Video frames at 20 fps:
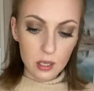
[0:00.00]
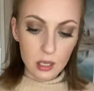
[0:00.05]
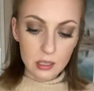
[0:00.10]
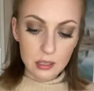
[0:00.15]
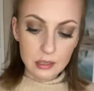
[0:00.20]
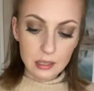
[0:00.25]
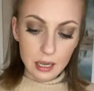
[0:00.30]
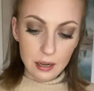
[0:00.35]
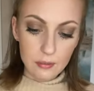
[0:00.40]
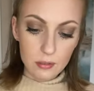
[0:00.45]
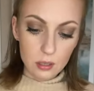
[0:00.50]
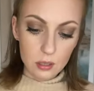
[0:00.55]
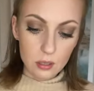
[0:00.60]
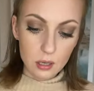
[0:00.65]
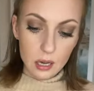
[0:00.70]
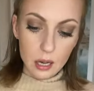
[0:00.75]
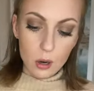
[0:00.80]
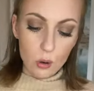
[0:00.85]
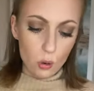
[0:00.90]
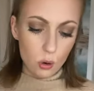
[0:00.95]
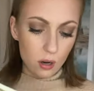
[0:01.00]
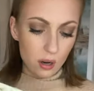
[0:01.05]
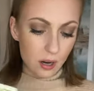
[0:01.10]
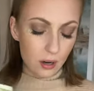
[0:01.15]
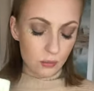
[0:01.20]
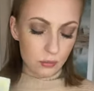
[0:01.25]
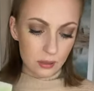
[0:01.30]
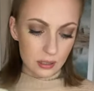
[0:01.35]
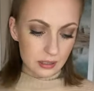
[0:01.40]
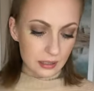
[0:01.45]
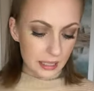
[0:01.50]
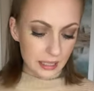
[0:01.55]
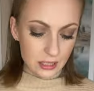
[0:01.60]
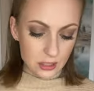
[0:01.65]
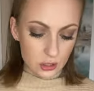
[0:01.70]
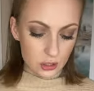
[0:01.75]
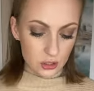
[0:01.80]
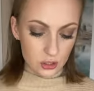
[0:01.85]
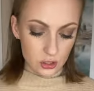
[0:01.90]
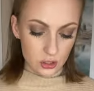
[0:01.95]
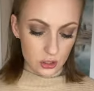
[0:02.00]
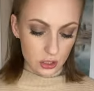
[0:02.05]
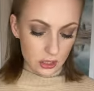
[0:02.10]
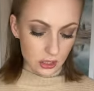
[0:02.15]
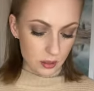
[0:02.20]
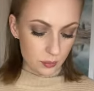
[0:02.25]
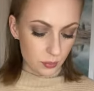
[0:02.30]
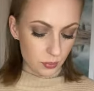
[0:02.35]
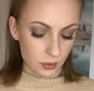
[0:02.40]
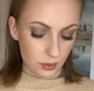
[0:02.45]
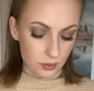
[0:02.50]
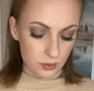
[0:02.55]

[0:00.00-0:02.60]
a lover or a relationship.